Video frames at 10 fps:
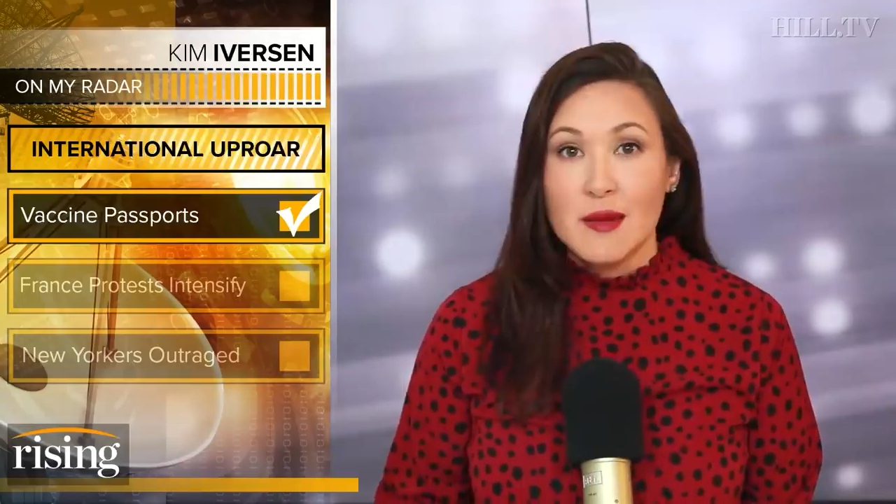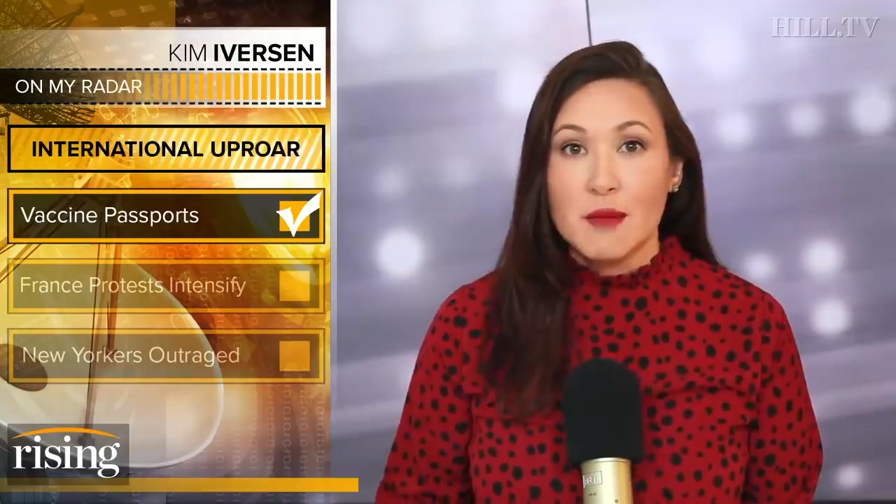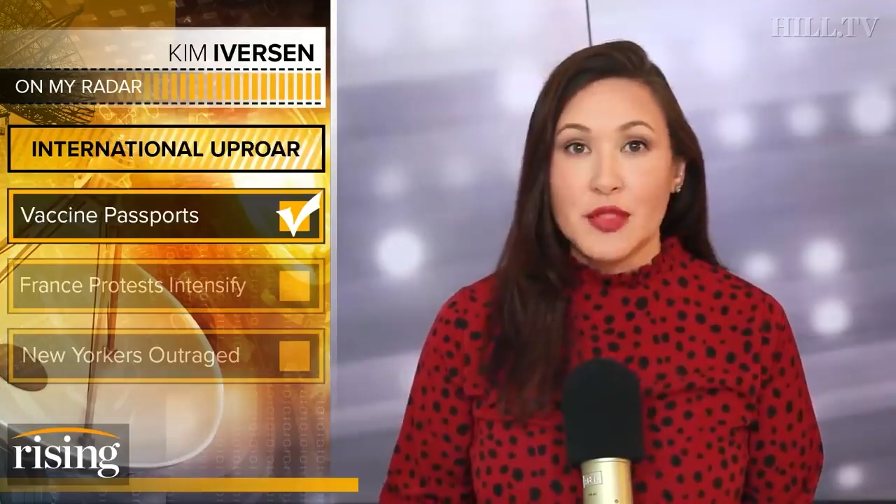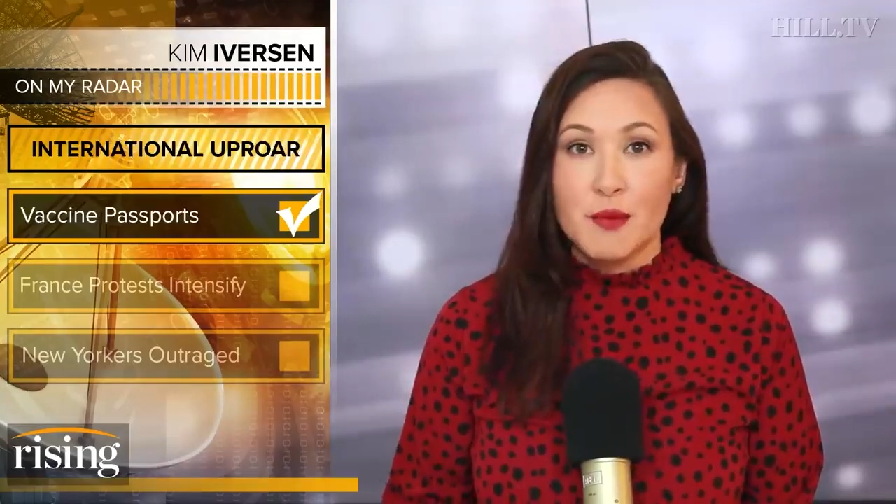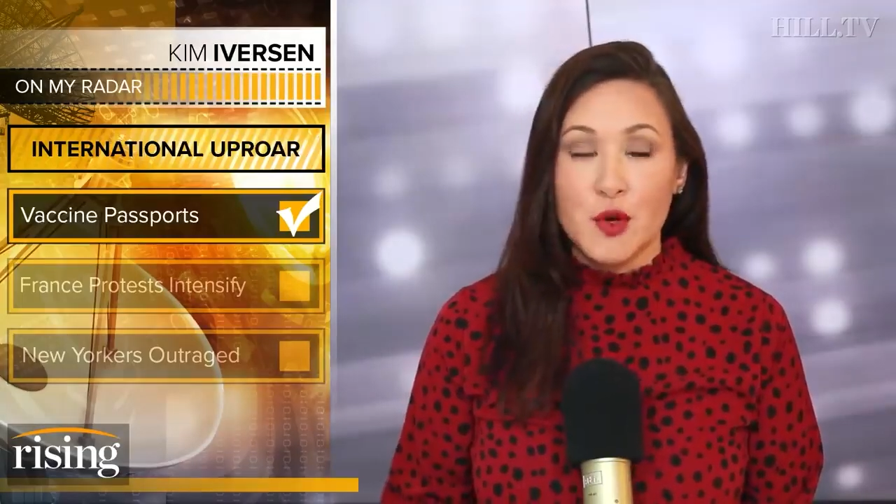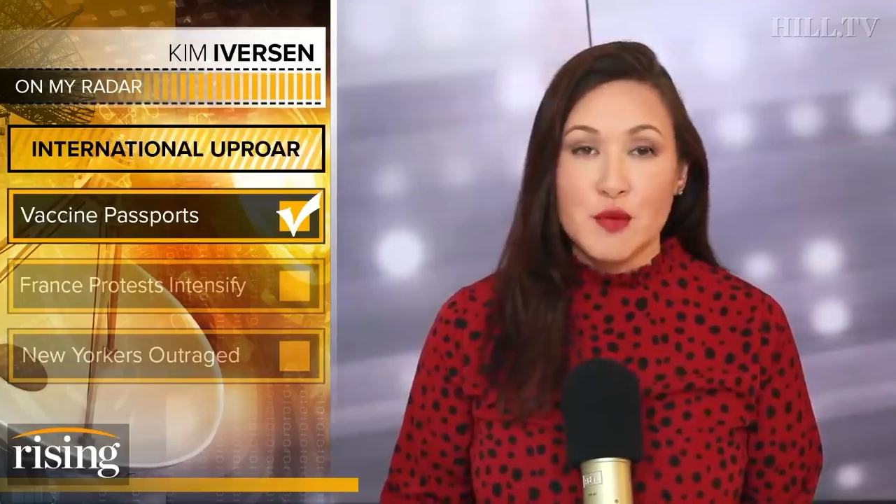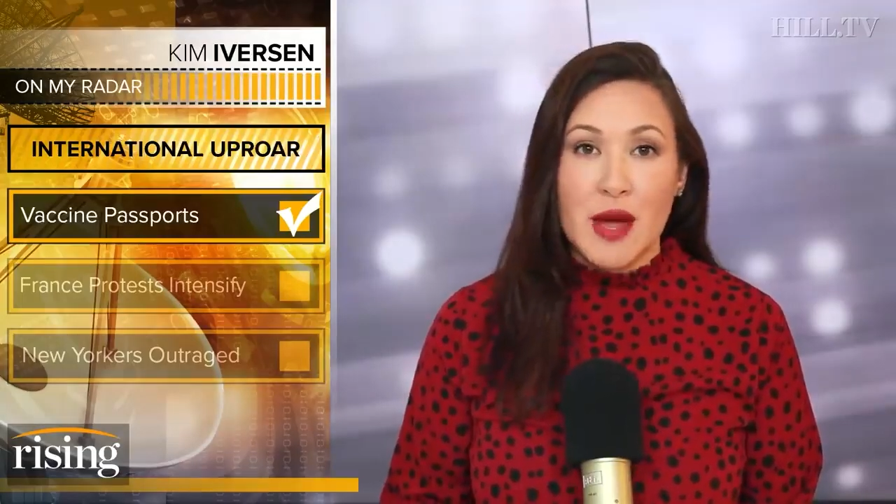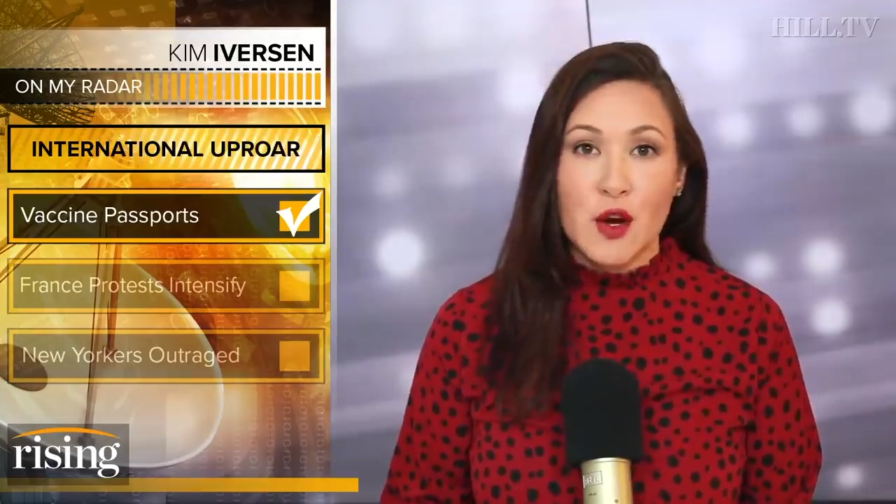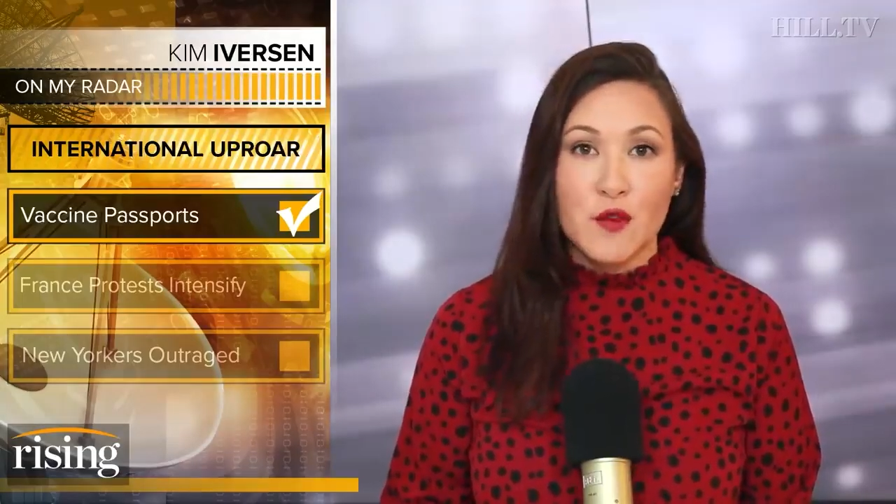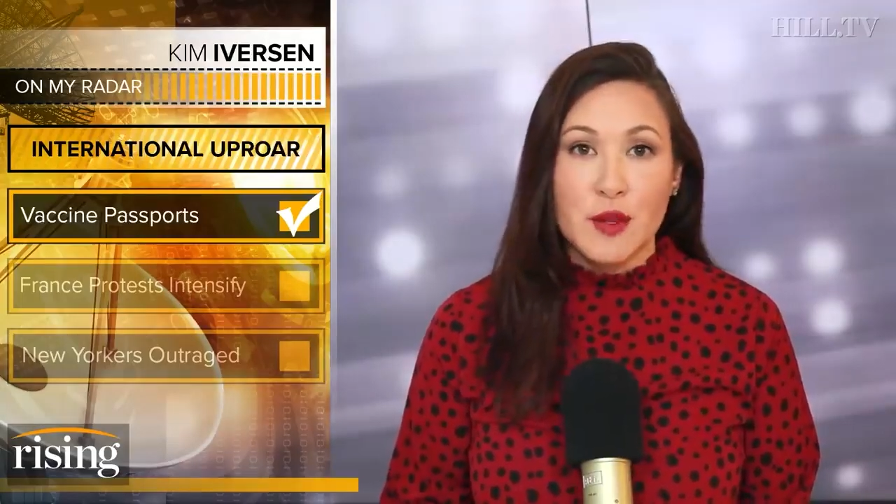but the
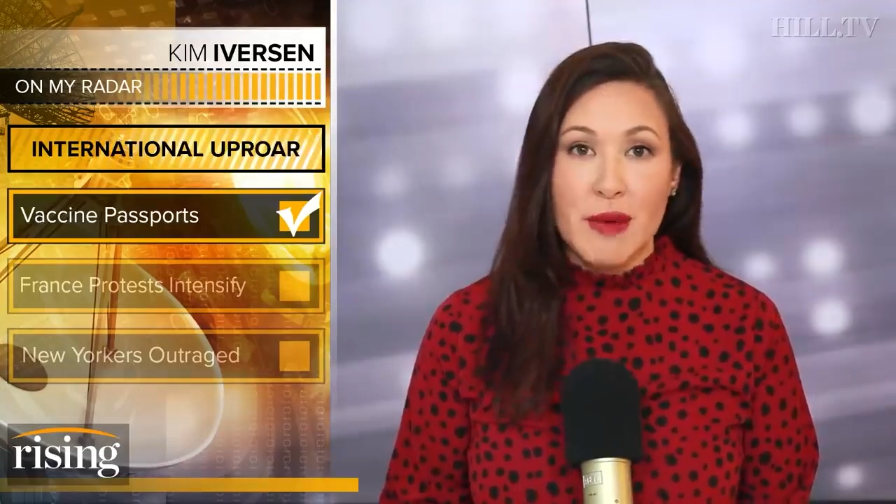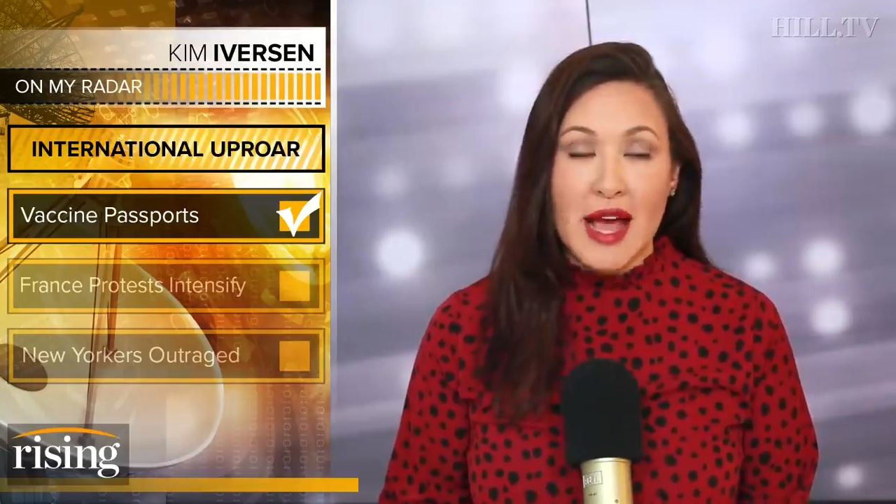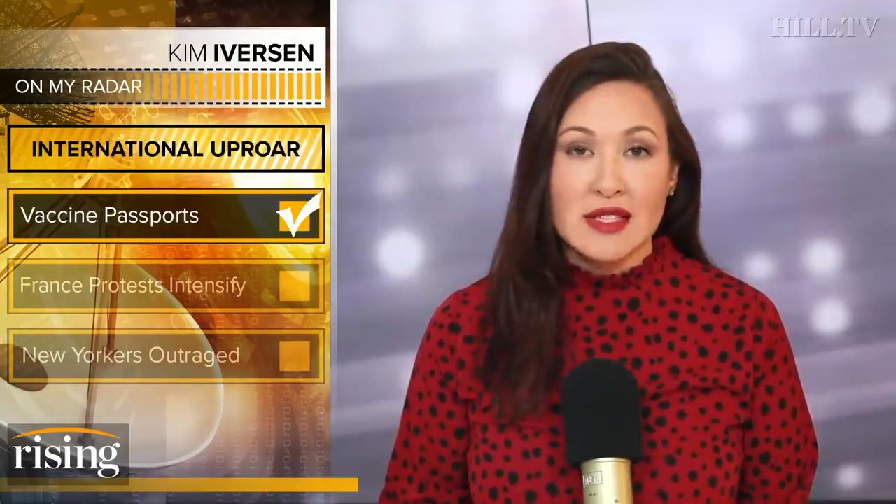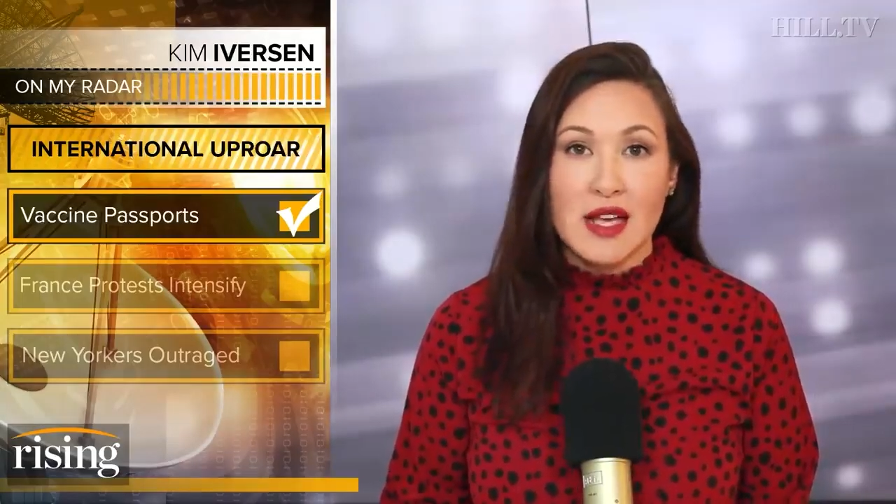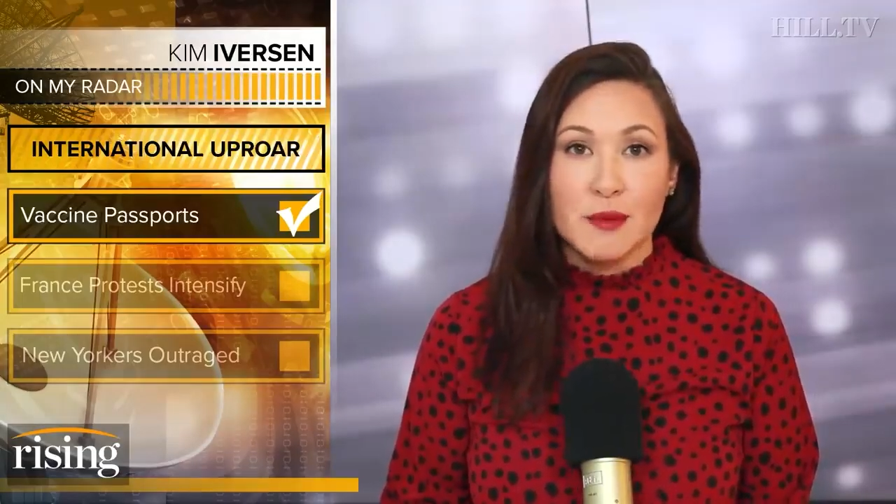pushback over the past